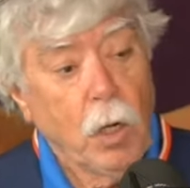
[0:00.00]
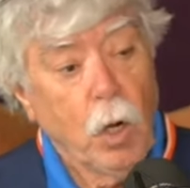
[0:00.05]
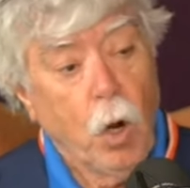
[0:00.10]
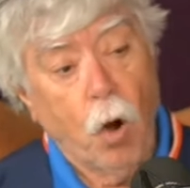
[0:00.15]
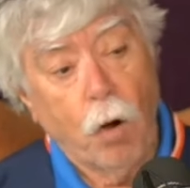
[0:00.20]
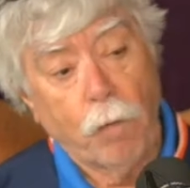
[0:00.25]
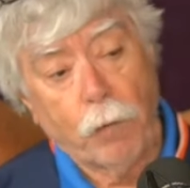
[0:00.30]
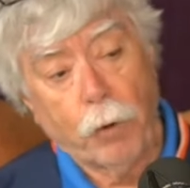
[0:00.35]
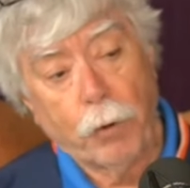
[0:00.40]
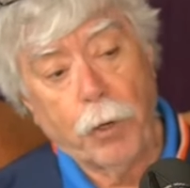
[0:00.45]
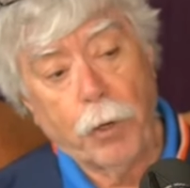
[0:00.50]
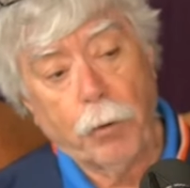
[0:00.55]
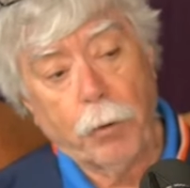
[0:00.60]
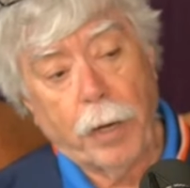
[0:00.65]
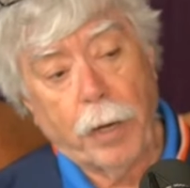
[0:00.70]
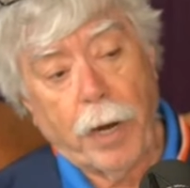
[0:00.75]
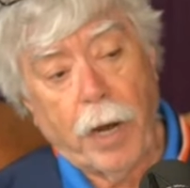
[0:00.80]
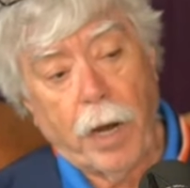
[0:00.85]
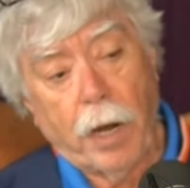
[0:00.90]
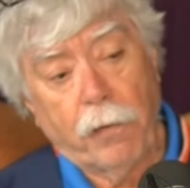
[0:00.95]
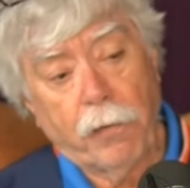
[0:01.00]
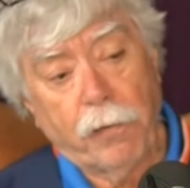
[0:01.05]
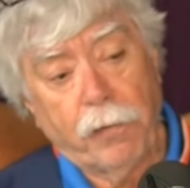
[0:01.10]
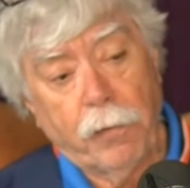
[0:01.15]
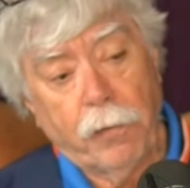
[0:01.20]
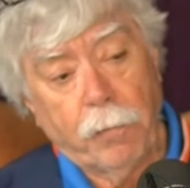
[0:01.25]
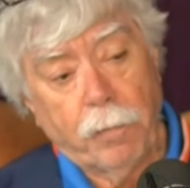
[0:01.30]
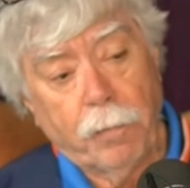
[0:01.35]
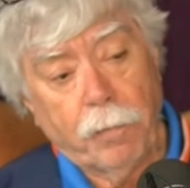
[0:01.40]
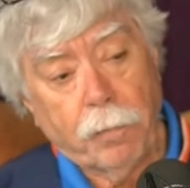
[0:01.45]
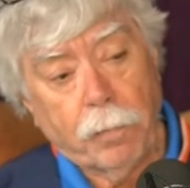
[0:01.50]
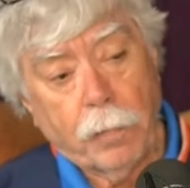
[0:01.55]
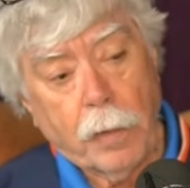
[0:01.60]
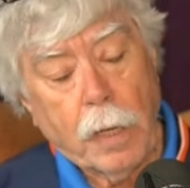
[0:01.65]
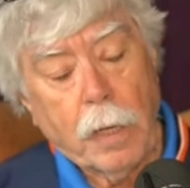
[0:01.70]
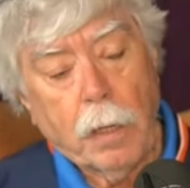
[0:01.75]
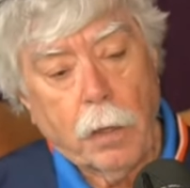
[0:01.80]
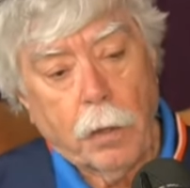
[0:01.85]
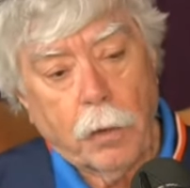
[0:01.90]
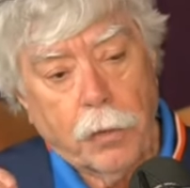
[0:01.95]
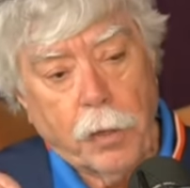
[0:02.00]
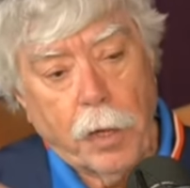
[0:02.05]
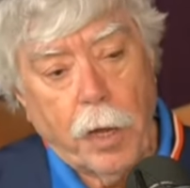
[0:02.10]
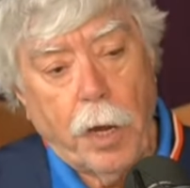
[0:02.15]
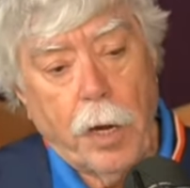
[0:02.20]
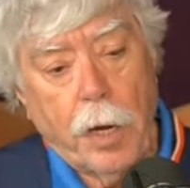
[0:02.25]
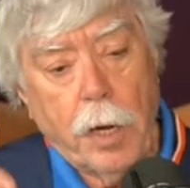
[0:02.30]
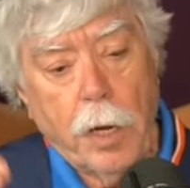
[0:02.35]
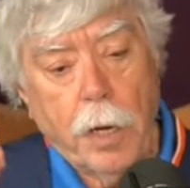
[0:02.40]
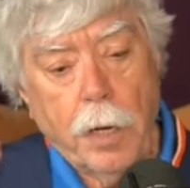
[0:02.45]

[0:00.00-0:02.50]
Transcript: over a year and a half. They